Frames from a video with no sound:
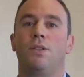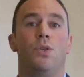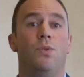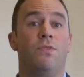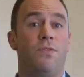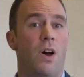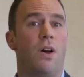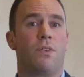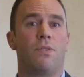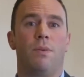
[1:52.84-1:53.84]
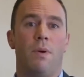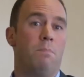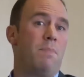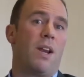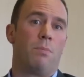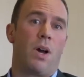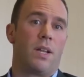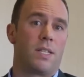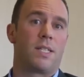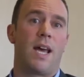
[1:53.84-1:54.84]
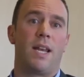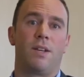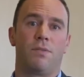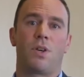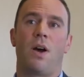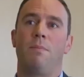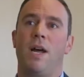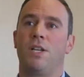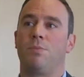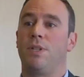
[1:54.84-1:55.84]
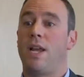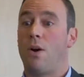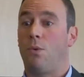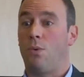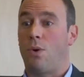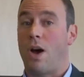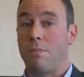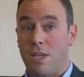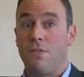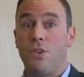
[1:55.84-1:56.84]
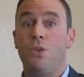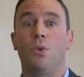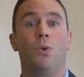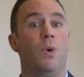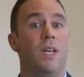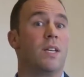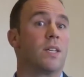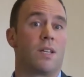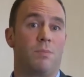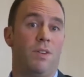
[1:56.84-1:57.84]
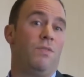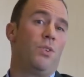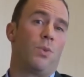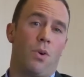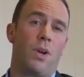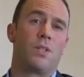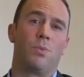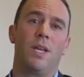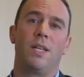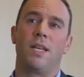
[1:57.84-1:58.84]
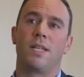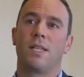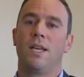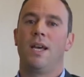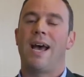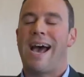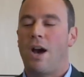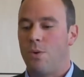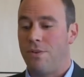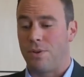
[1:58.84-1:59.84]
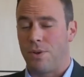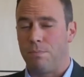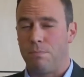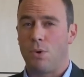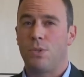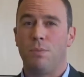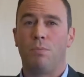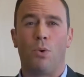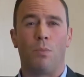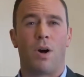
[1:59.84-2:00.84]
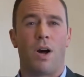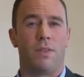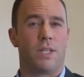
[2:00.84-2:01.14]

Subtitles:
to further and better my understanding of time management. Now, I'm giving you a weakness, I'm giving you an honest weakness. However, the most important part of